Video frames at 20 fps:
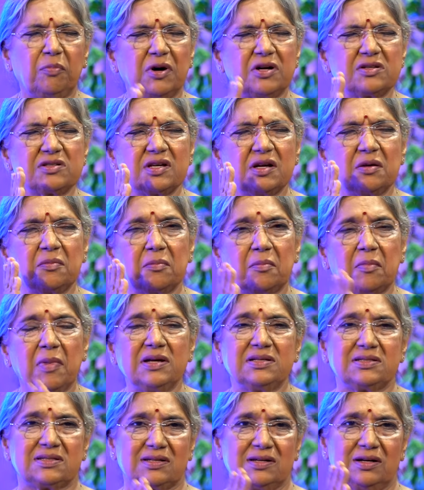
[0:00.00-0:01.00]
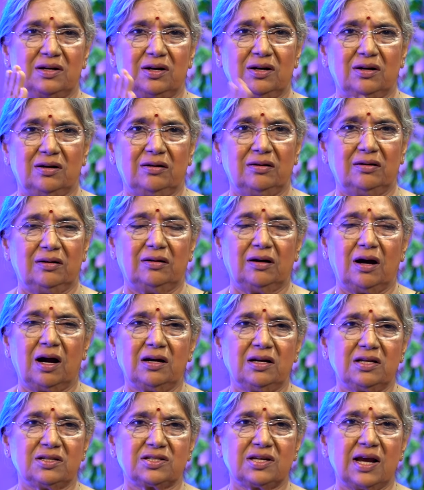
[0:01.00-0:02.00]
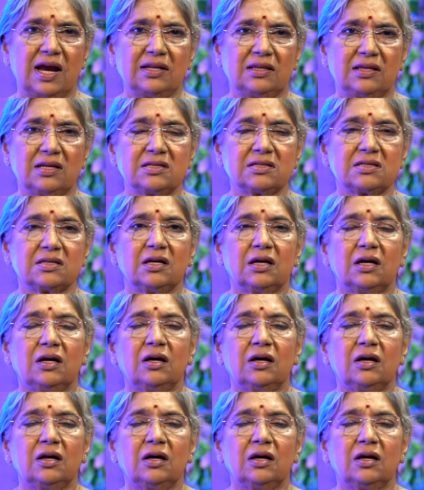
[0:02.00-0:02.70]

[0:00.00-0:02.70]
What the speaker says: Person must understand this.